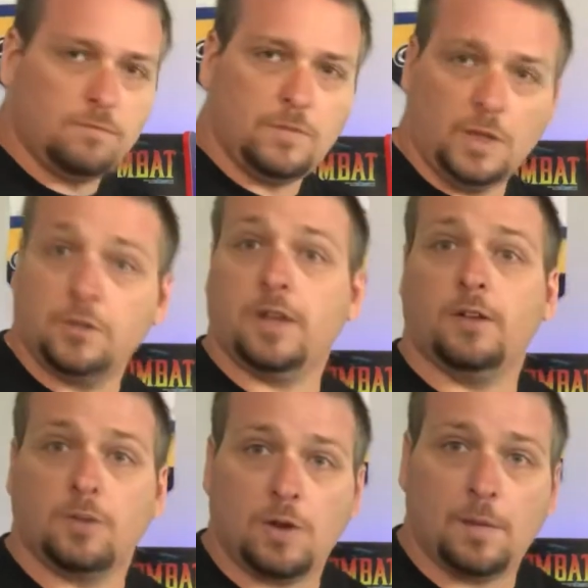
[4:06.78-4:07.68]
It'll scare
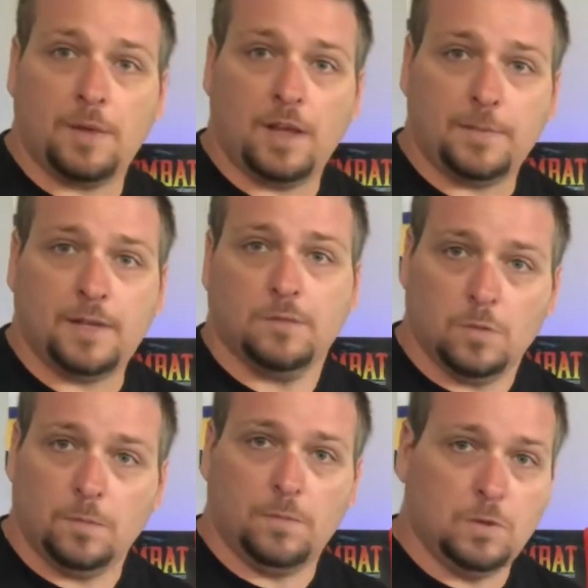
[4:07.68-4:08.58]
the crap out of me.
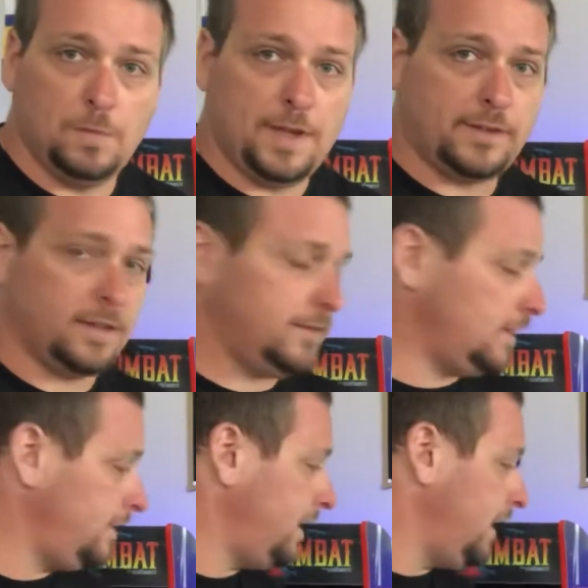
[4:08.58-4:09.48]
We'll basically say
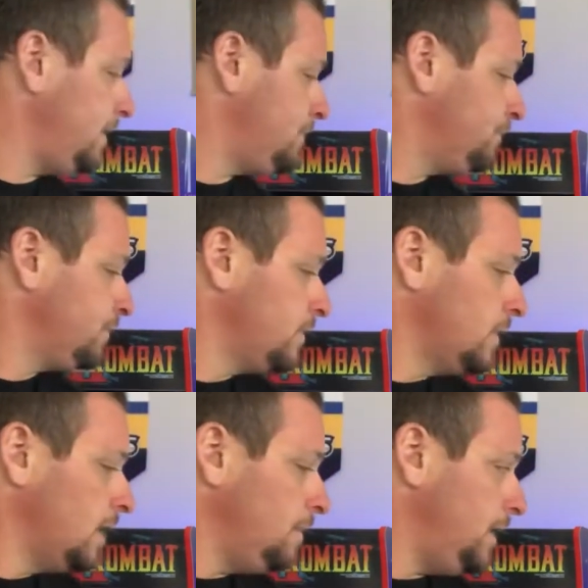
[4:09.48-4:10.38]
that.
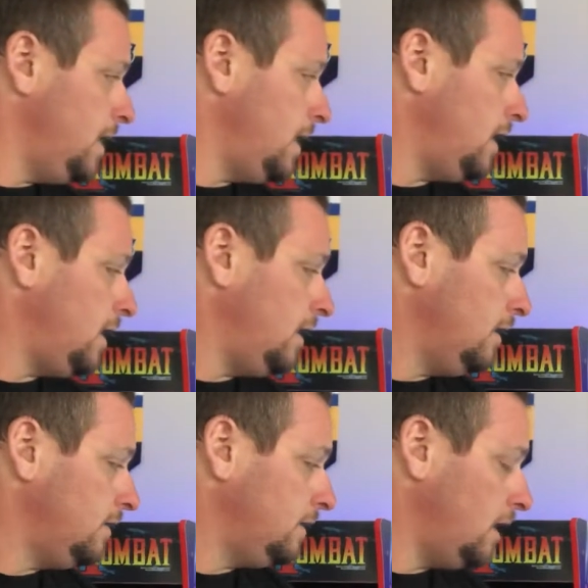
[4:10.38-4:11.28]
But
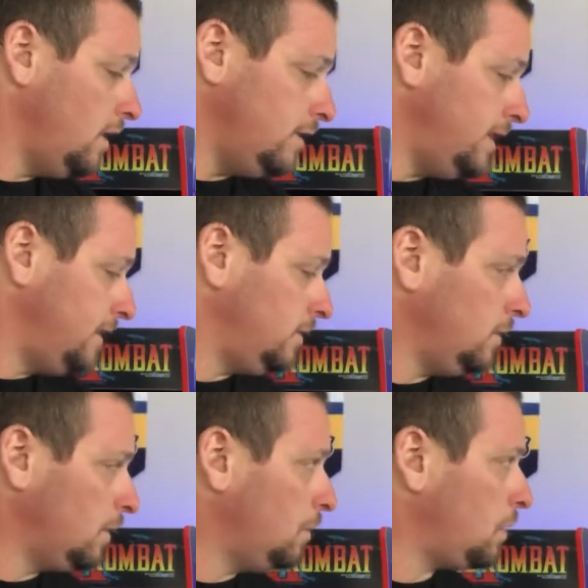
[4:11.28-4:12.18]
other than that, that's the only
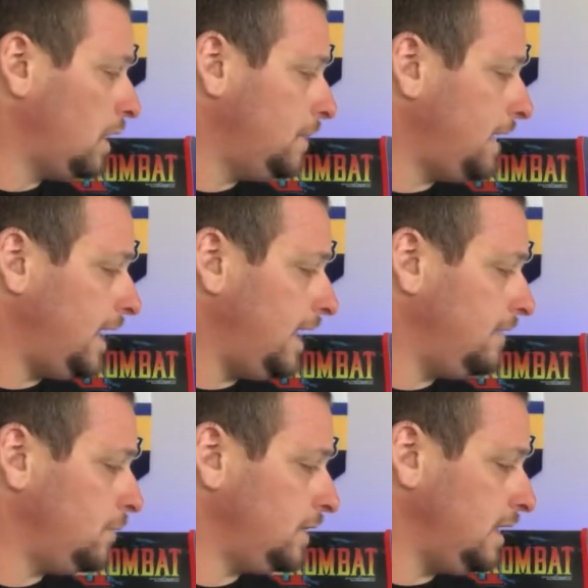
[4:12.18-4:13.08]
real problem I
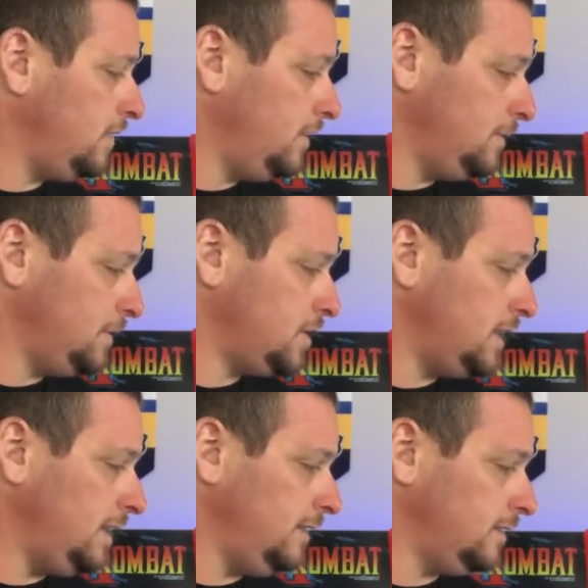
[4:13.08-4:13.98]
have with any of these
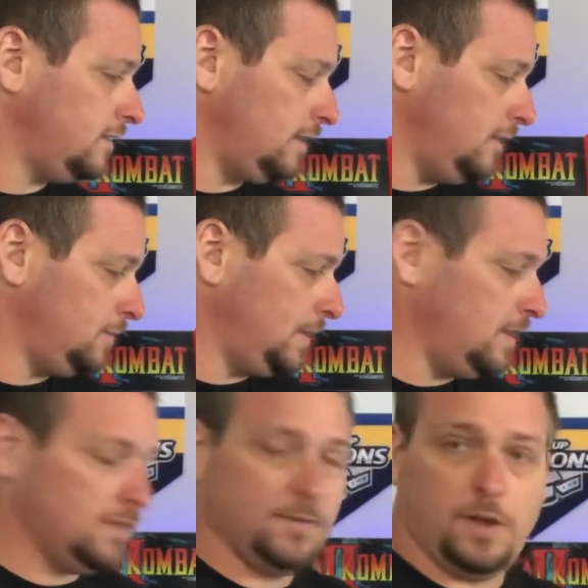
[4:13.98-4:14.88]
machines has
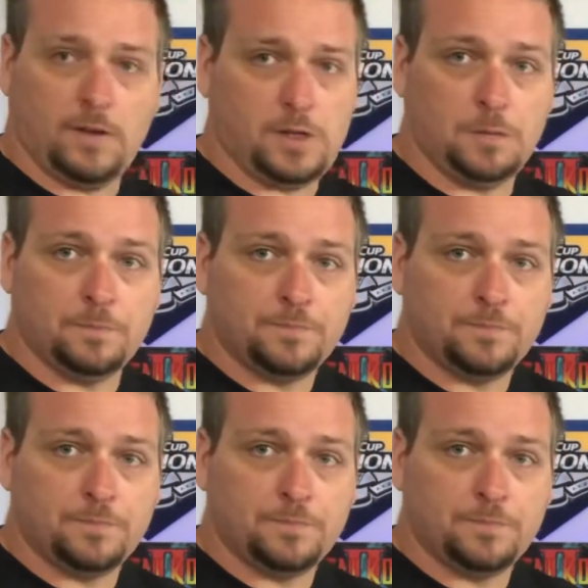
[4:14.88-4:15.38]
been the volume.